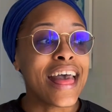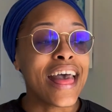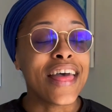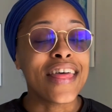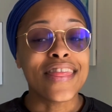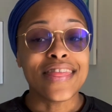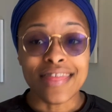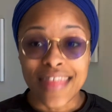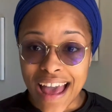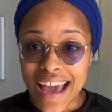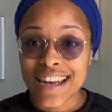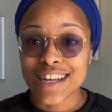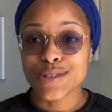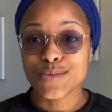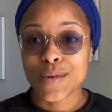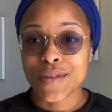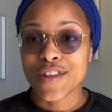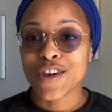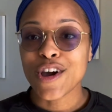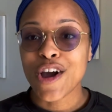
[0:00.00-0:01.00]
That is when the
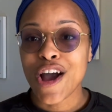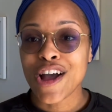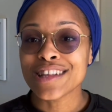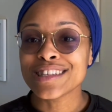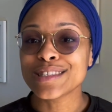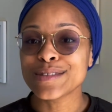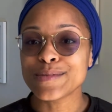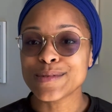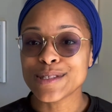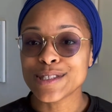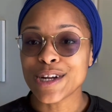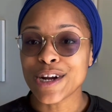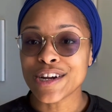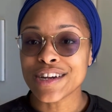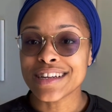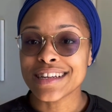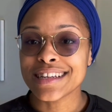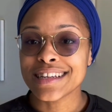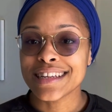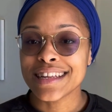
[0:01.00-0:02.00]
concept
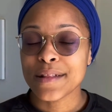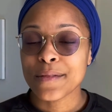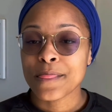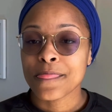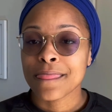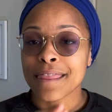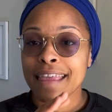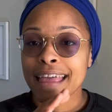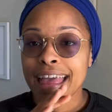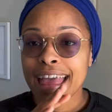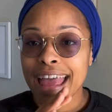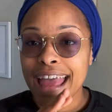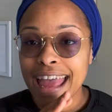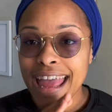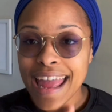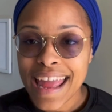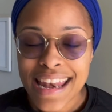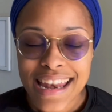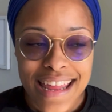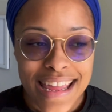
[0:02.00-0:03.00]
started.
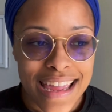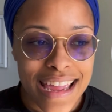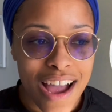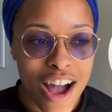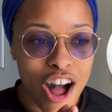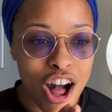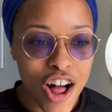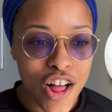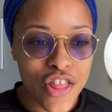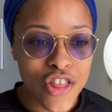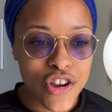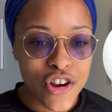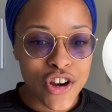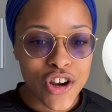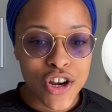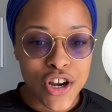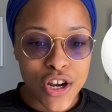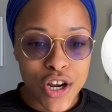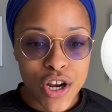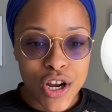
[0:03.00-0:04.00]
Any
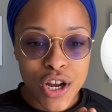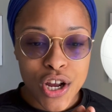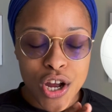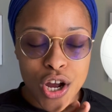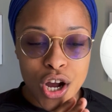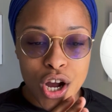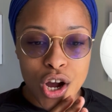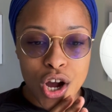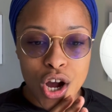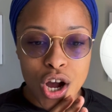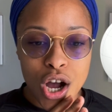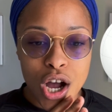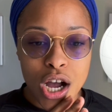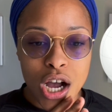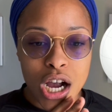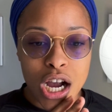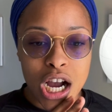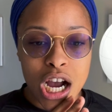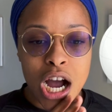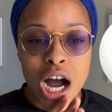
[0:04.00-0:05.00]
other
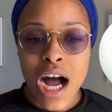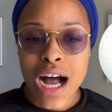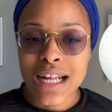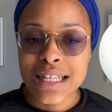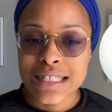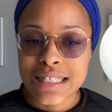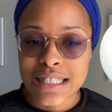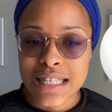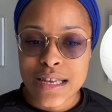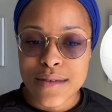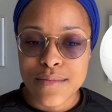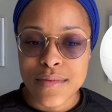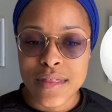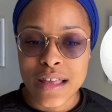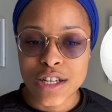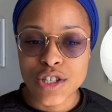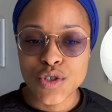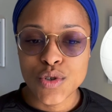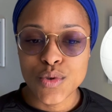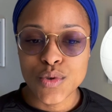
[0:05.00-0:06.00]
concept that
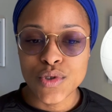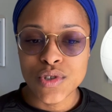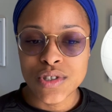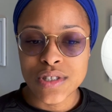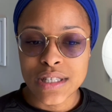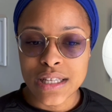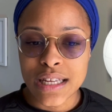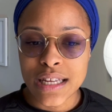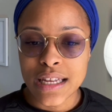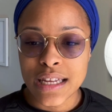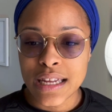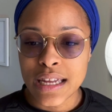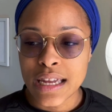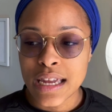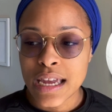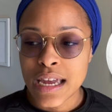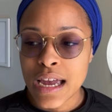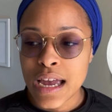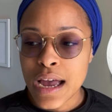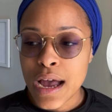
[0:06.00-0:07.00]
you see
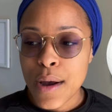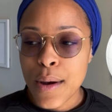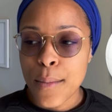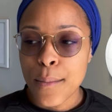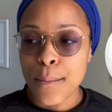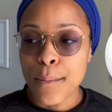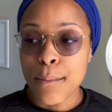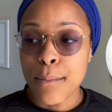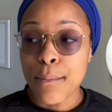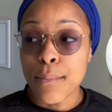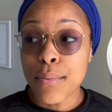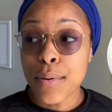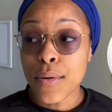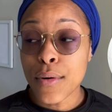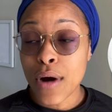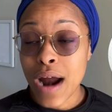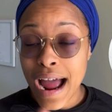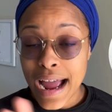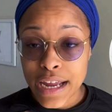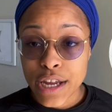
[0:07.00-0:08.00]

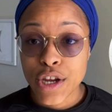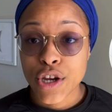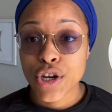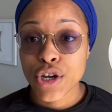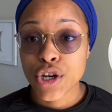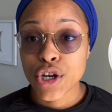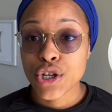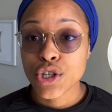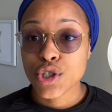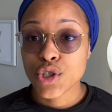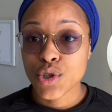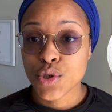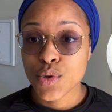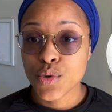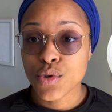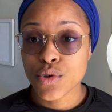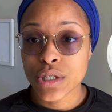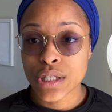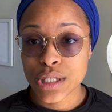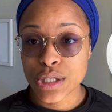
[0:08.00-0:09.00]
prior to
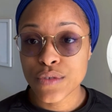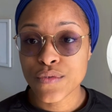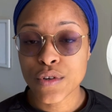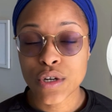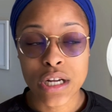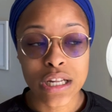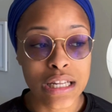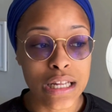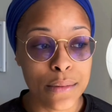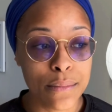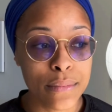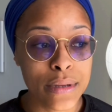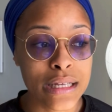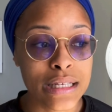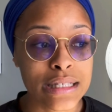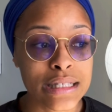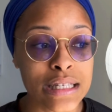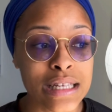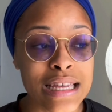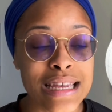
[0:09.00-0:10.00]
Christopher Columbus
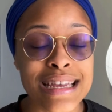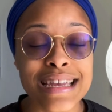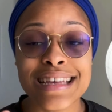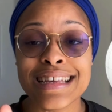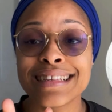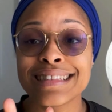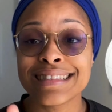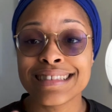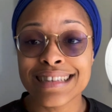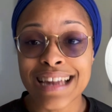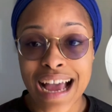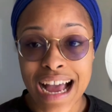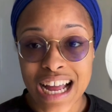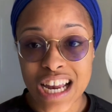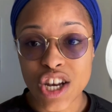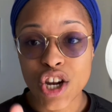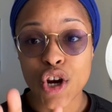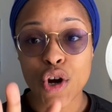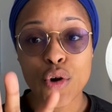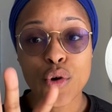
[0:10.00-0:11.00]
is not
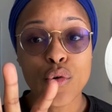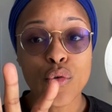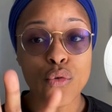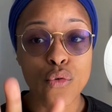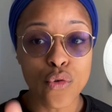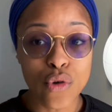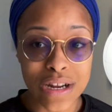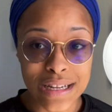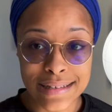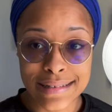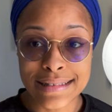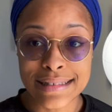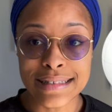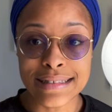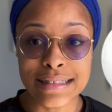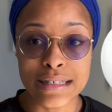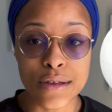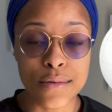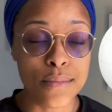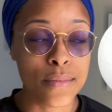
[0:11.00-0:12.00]

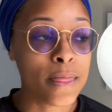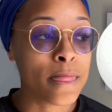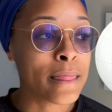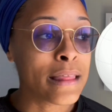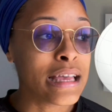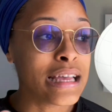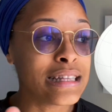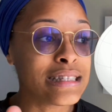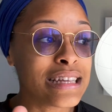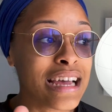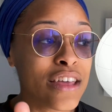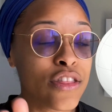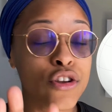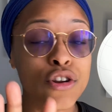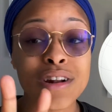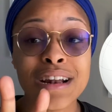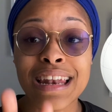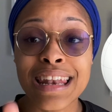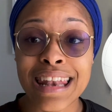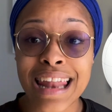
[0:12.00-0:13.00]
racism. It's either
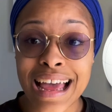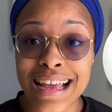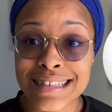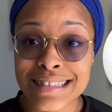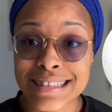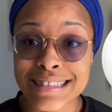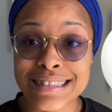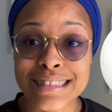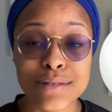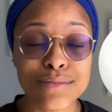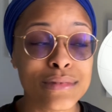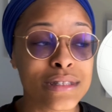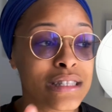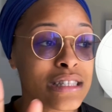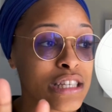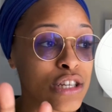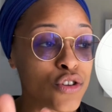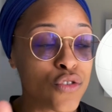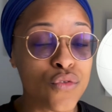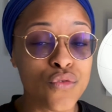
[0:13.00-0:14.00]
classism,
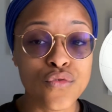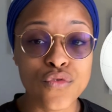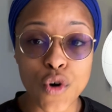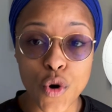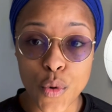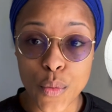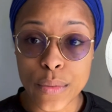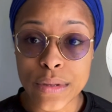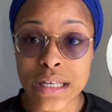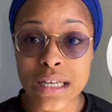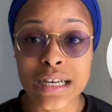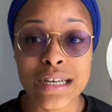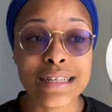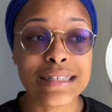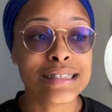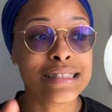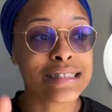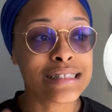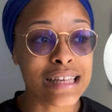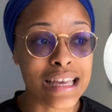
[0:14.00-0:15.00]
xenophobia,
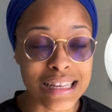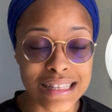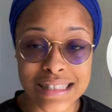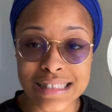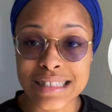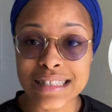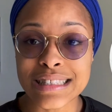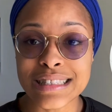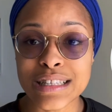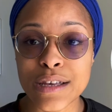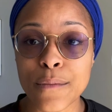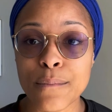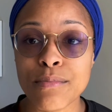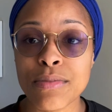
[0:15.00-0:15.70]
sexism.